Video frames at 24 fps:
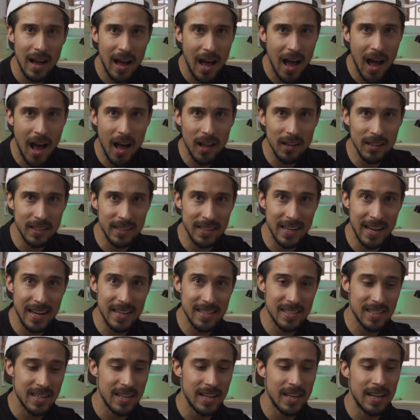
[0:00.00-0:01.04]

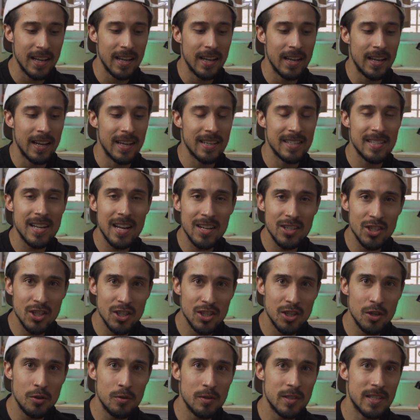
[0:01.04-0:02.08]
hollandaise, it's not just
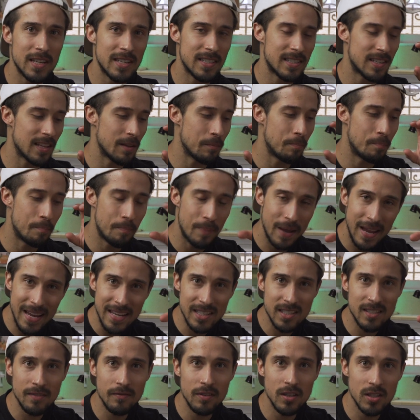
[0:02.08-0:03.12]
used as the
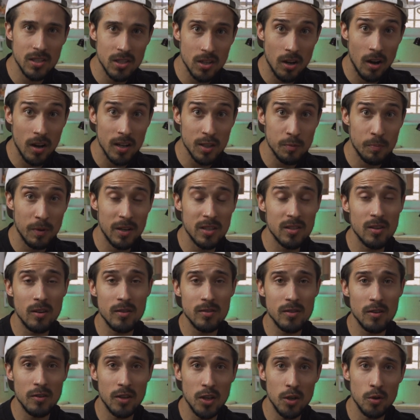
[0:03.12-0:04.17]
base of the sauce, but it's
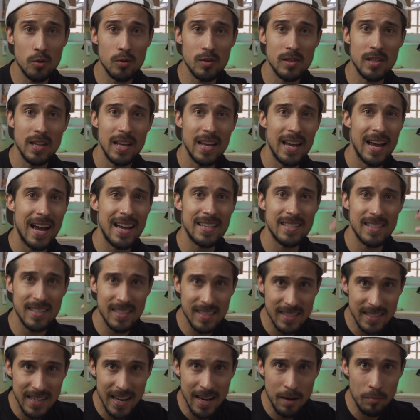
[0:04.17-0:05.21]
also used as a
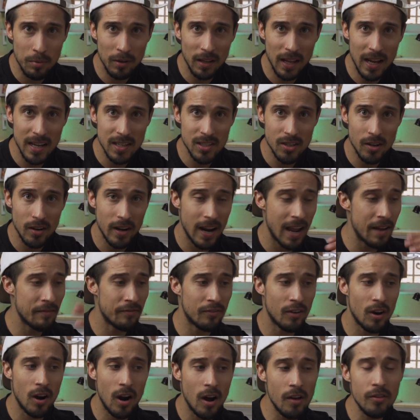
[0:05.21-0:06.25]
stabilizer. And
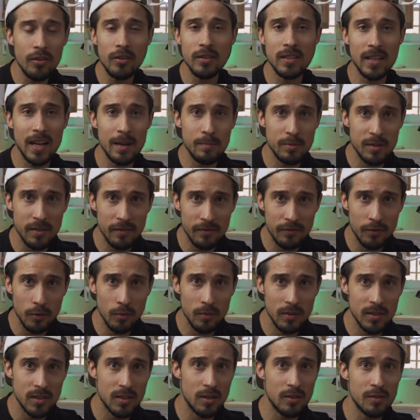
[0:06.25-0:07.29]
for other types of
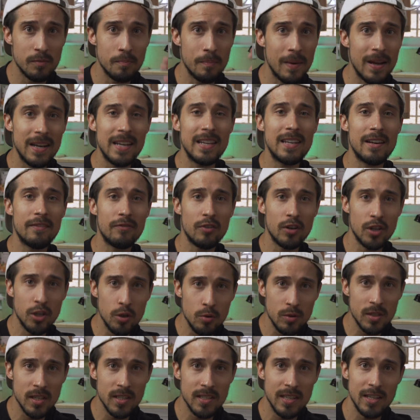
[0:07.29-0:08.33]
foods, there's many different
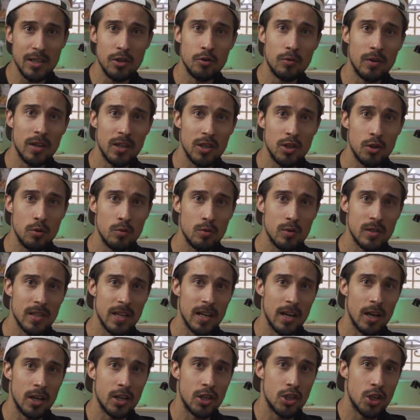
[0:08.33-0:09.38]
uses that you can use
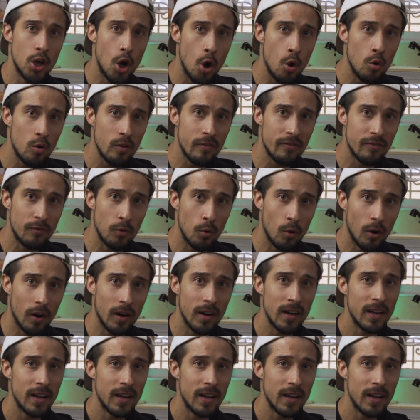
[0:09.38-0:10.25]
a yolk for.